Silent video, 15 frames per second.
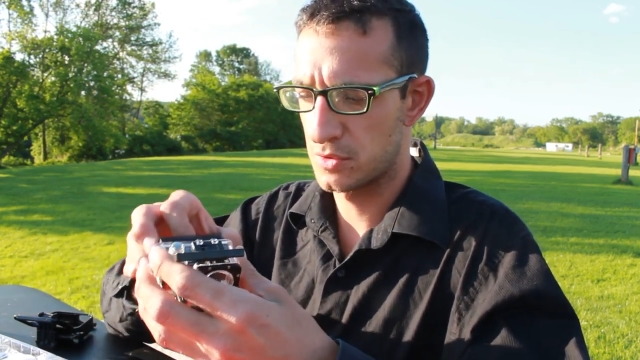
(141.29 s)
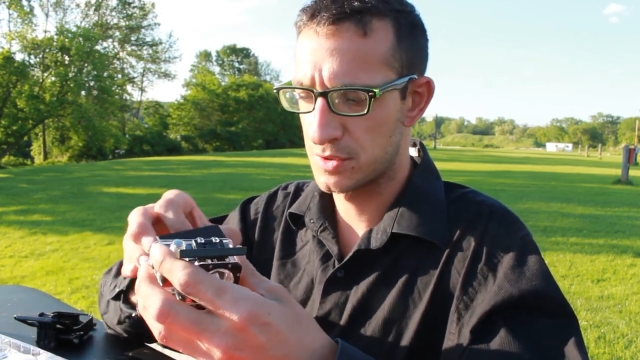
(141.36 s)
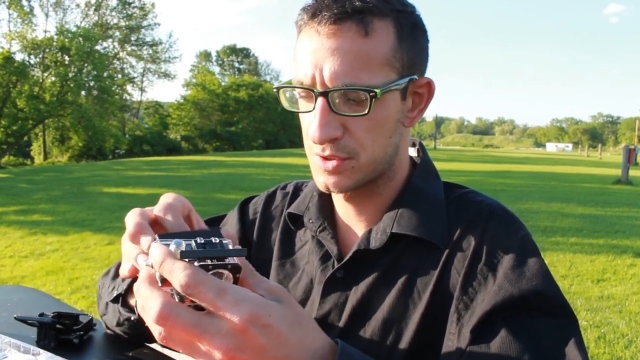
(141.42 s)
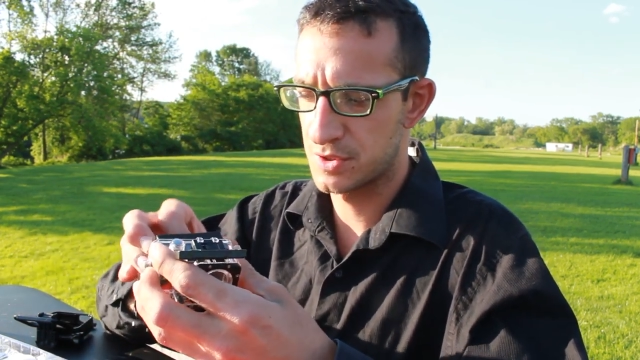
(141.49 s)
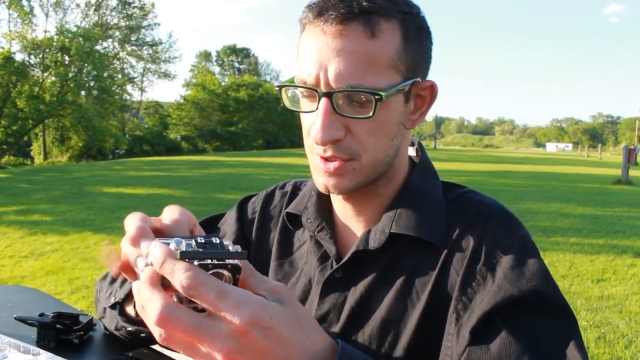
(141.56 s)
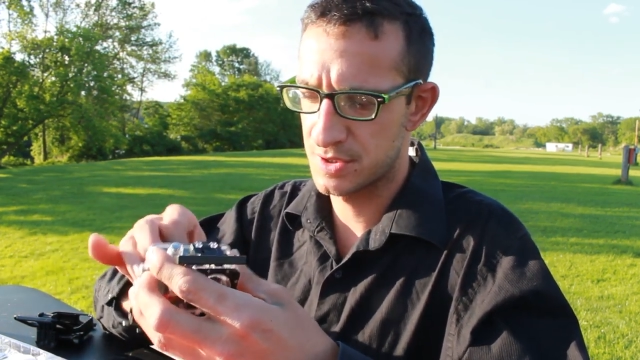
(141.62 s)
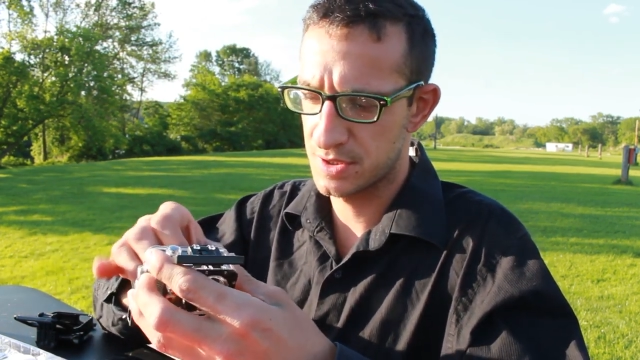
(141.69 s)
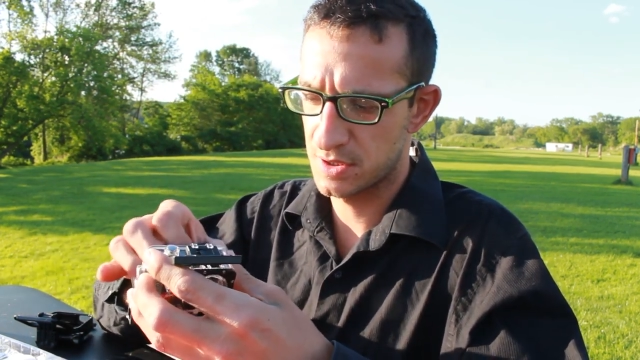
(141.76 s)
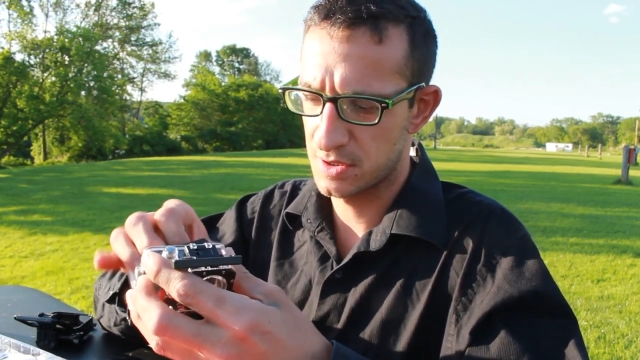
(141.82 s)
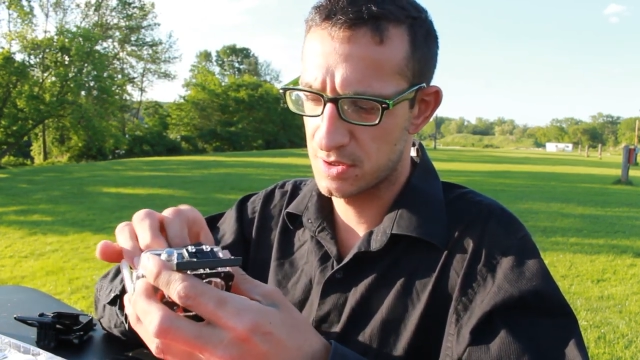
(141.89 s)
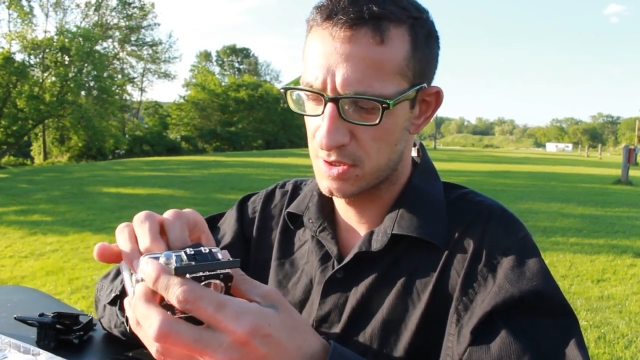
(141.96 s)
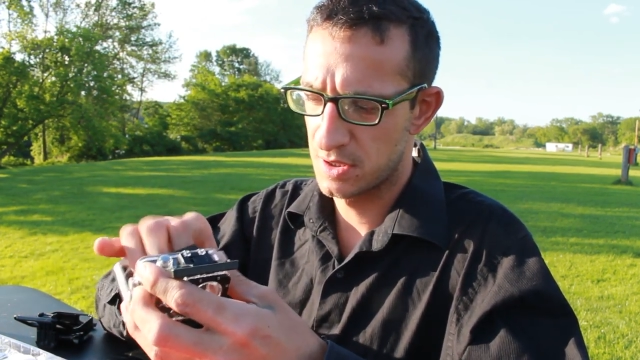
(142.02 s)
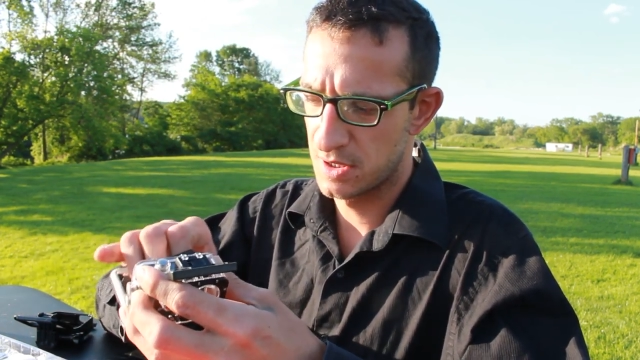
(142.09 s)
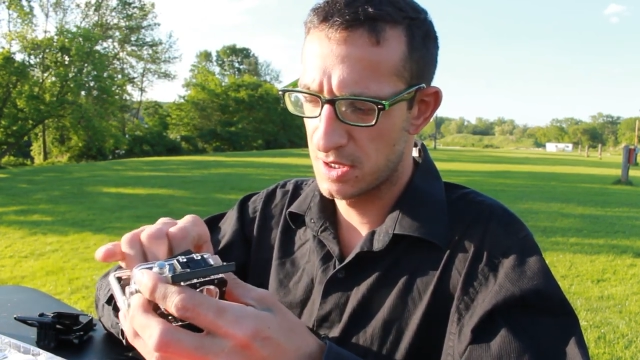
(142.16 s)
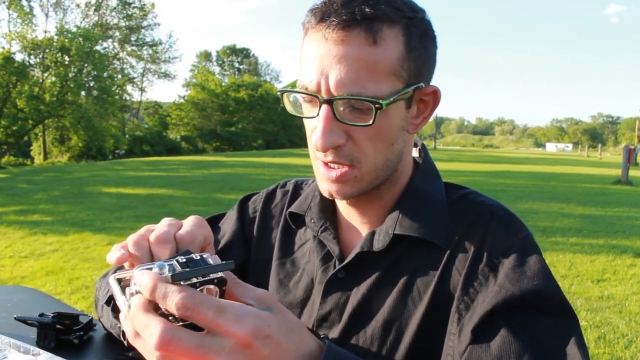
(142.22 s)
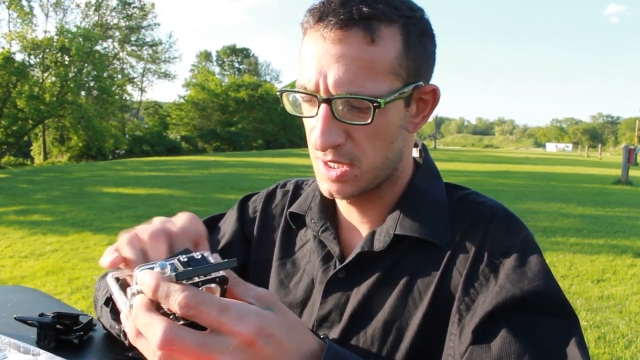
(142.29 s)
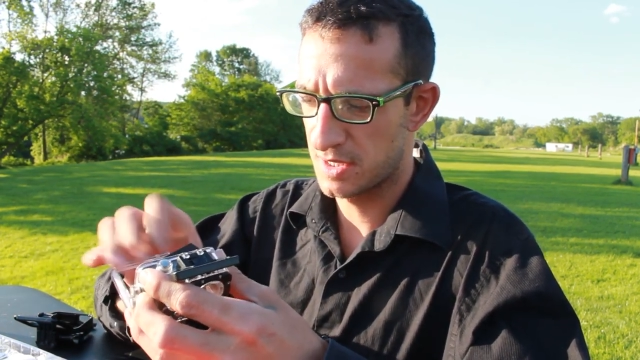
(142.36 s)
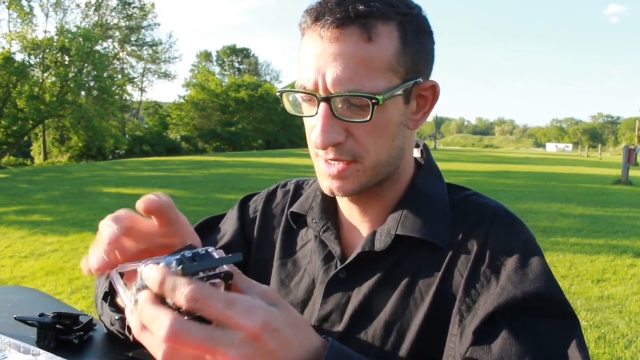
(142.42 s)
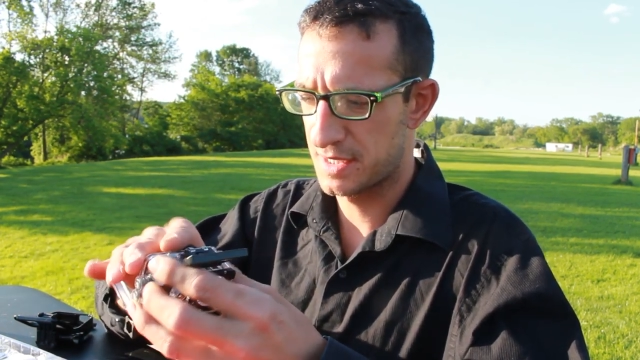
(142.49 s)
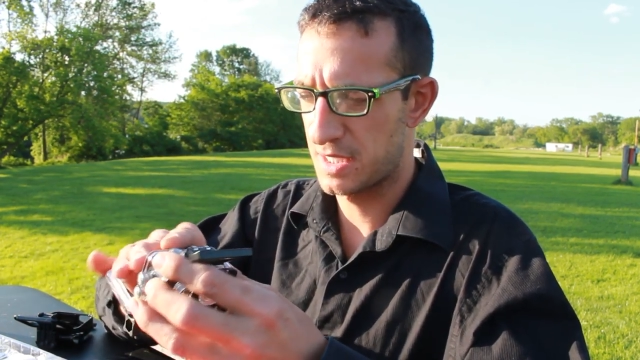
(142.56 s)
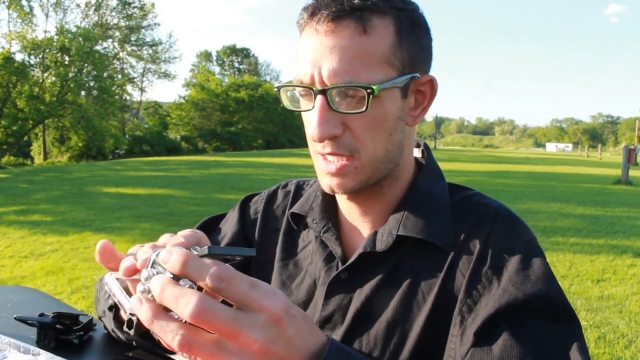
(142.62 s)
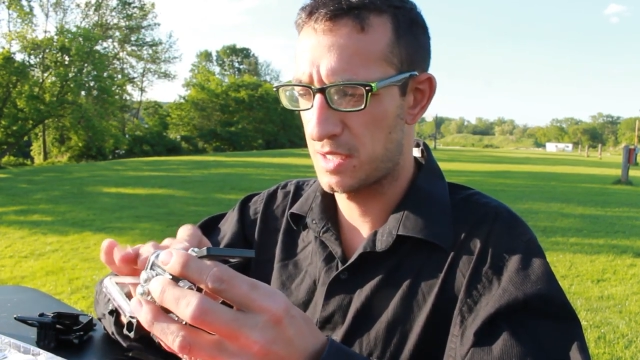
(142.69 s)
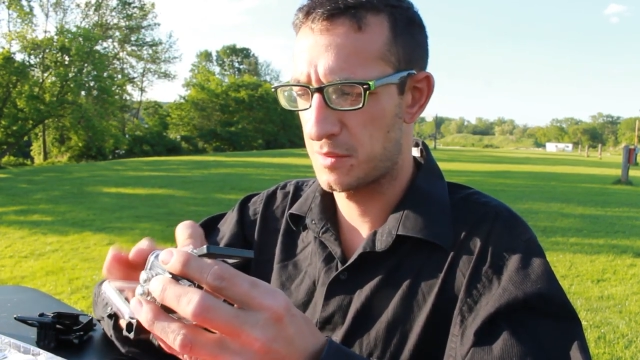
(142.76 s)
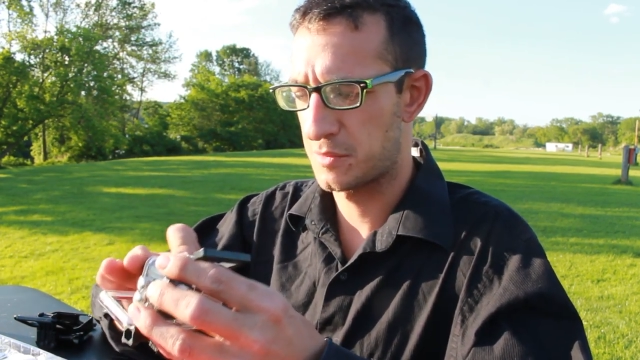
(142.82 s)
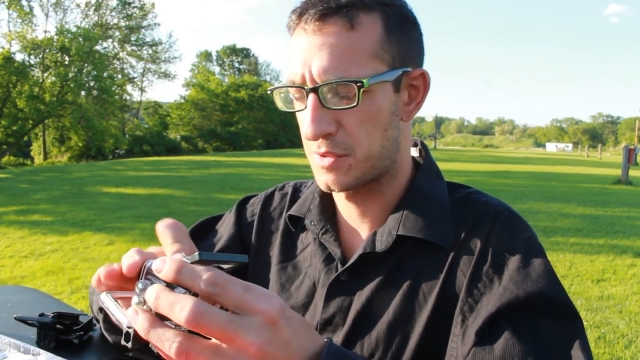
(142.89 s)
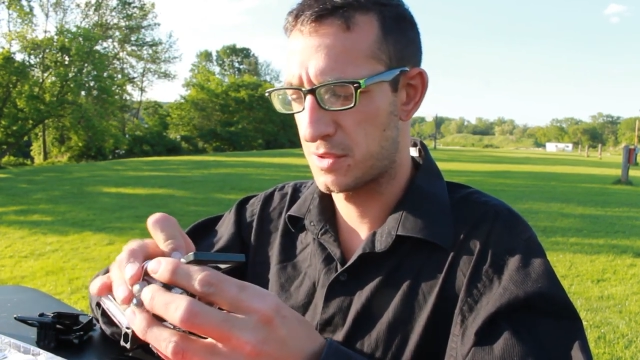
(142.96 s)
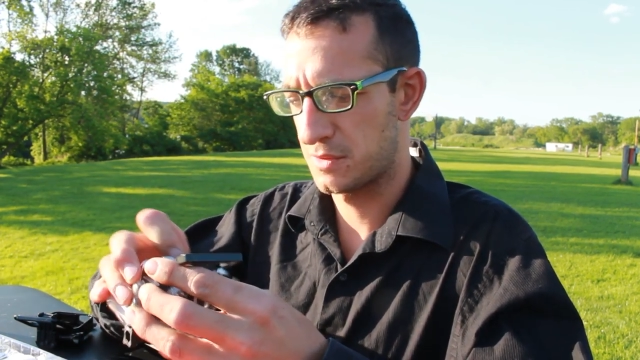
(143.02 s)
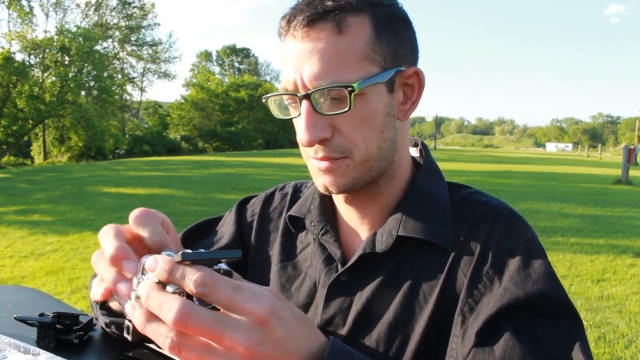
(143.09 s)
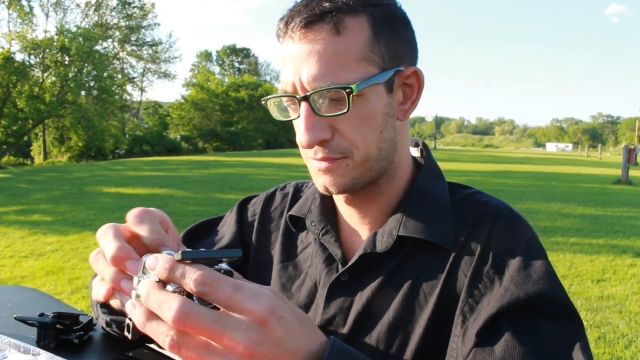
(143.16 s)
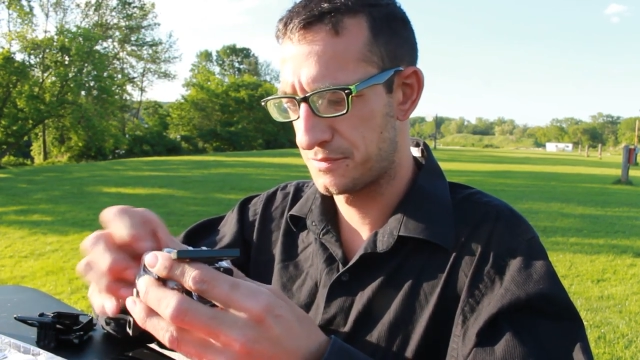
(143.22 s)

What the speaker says: It's just a camera.